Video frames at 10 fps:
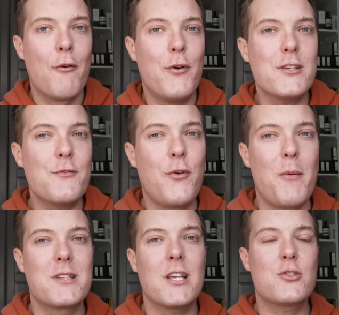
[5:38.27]
First and
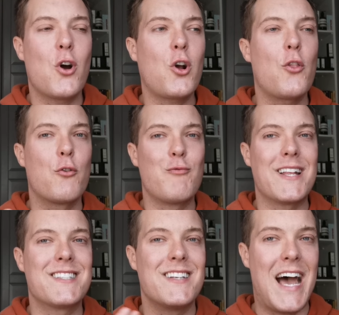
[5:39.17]
foremost, let's talk the
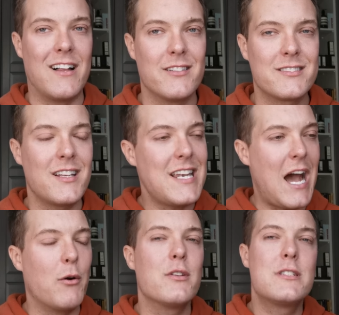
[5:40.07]
retinols.
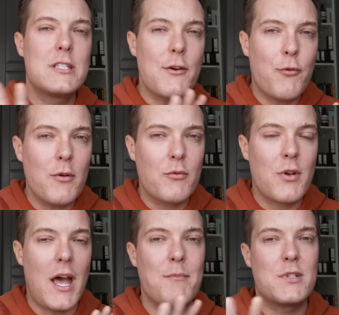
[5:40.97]
Now,
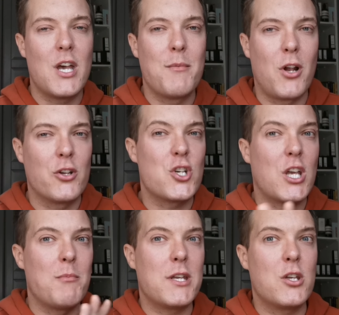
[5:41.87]
different um,
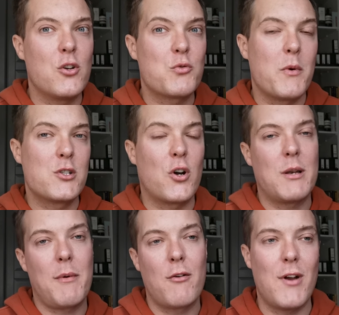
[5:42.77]
terminology can be used when we're
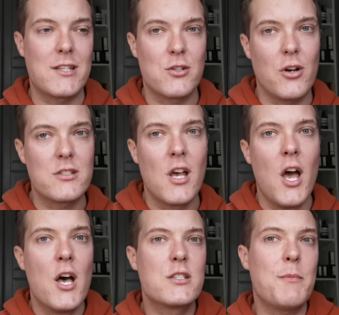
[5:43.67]
talking about retinoids.
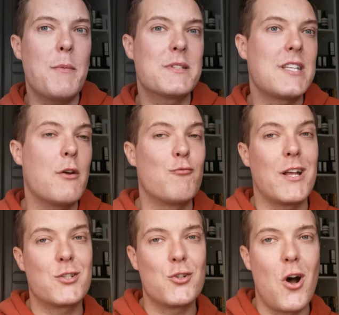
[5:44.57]
Some people say
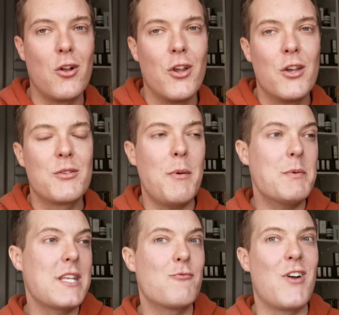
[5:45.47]
retinol, some
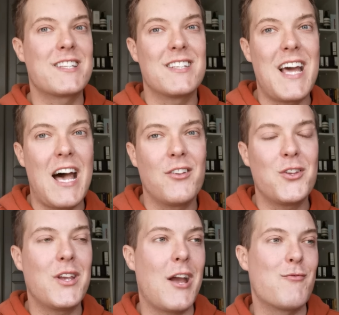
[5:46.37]
people say retinal,
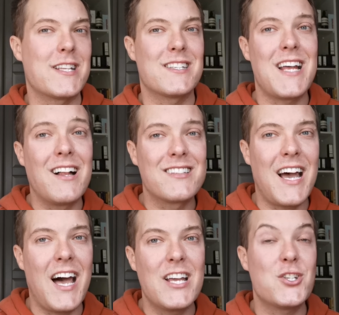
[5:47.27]
you can get
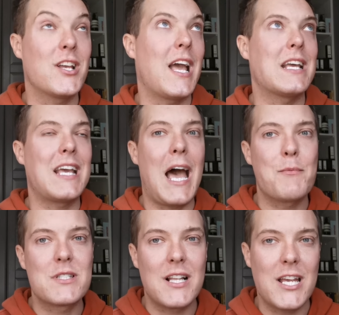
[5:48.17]
retinaldehyde, you can get
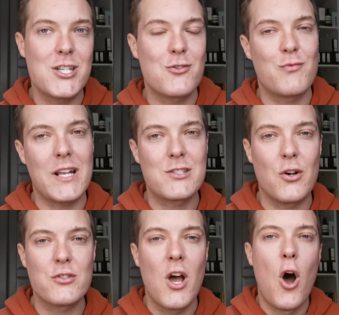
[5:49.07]
encapsulated
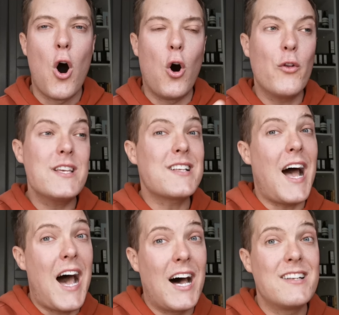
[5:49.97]
retinols. All these
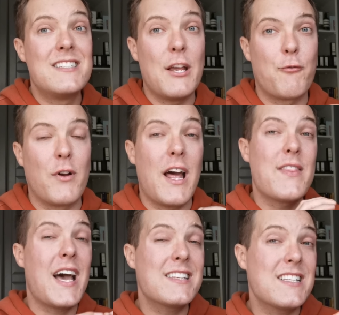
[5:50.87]
are different
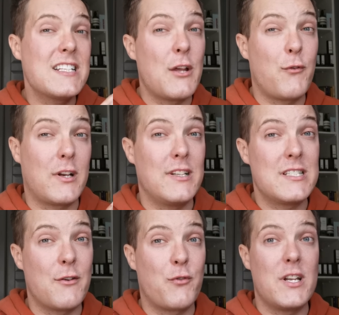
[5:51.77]
and they are
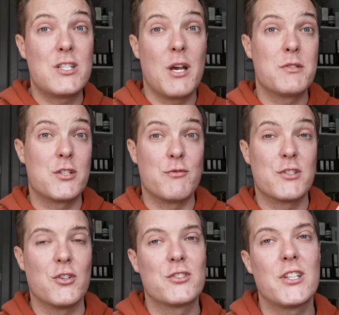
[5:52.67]
significantly different in terms of the
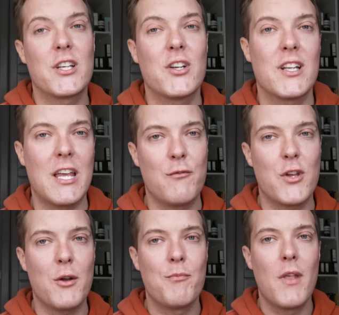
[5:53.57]
results results that they're going to give
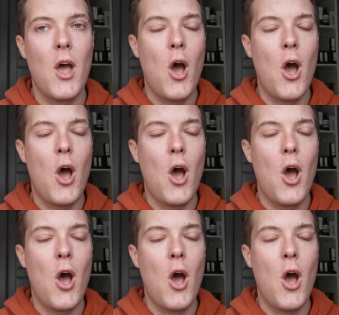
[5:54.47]
you.